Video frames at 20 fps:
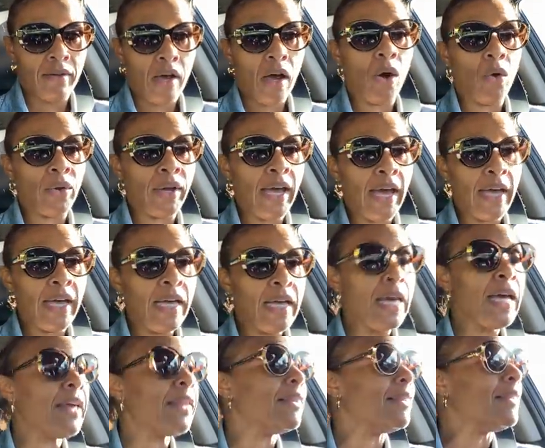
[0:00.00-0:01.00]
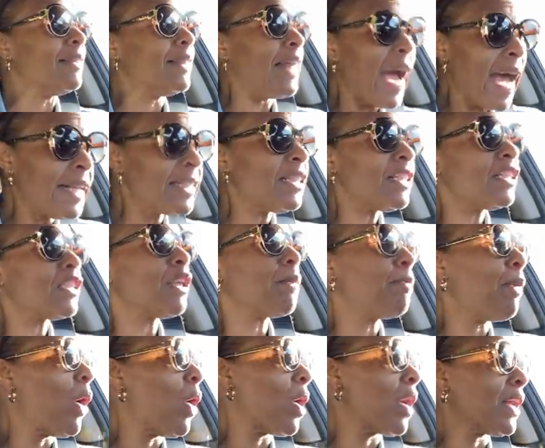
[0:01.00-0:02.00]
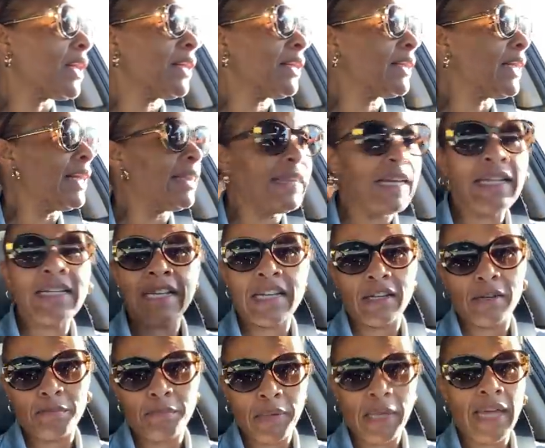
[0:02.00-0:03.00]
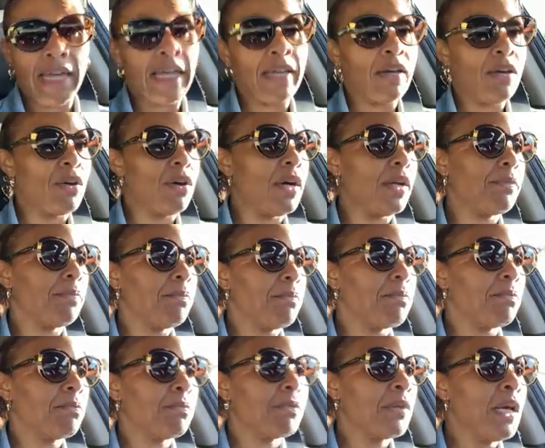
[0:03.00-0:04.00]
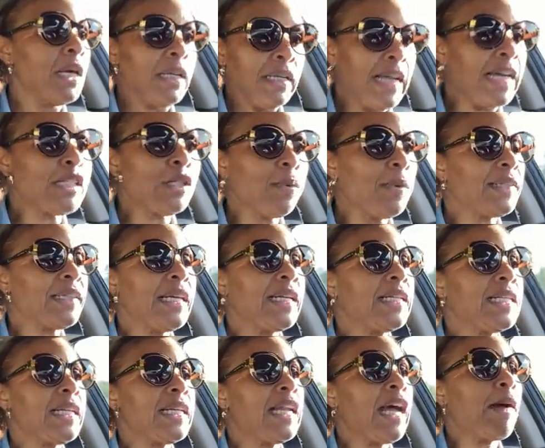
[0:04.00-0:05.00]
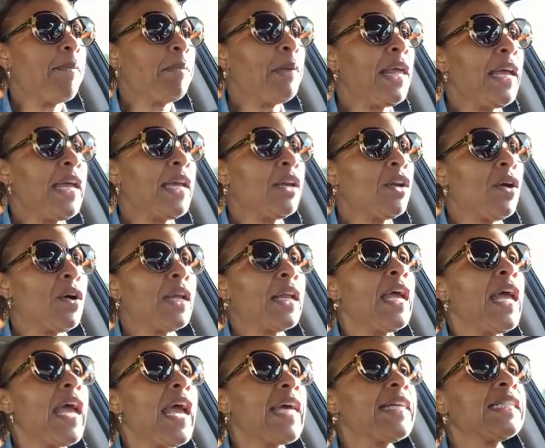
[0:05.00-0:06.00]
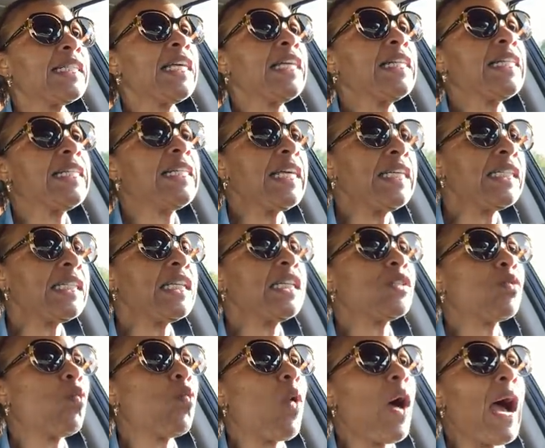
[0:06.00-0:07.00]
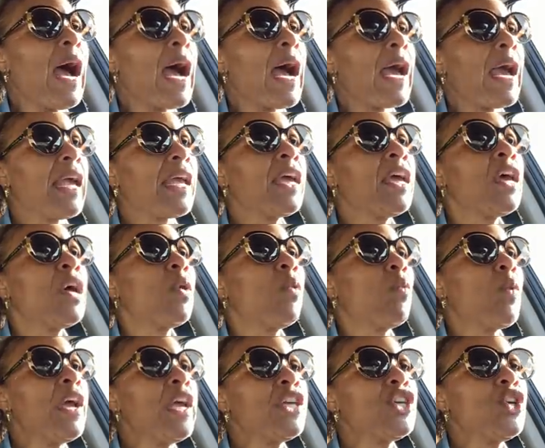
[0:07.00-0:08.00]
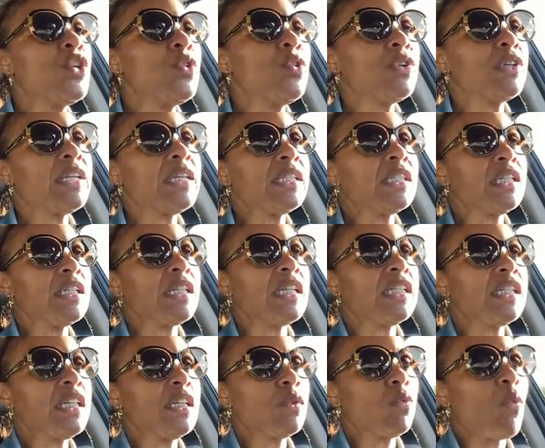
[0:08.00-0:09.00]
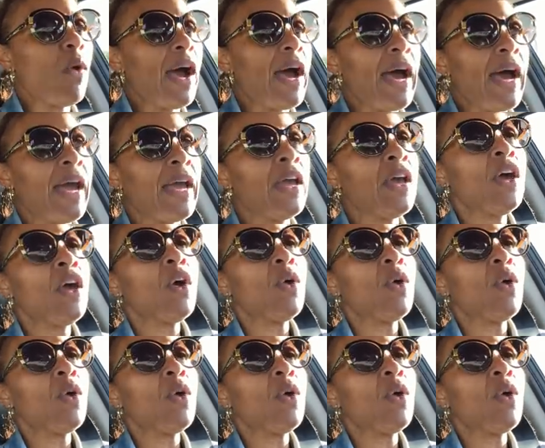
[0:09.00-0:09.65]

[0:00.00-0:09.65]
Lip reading: Okay? That's the part that they didn't plan on. That's what they did not plan on. And see, this is why when you do that,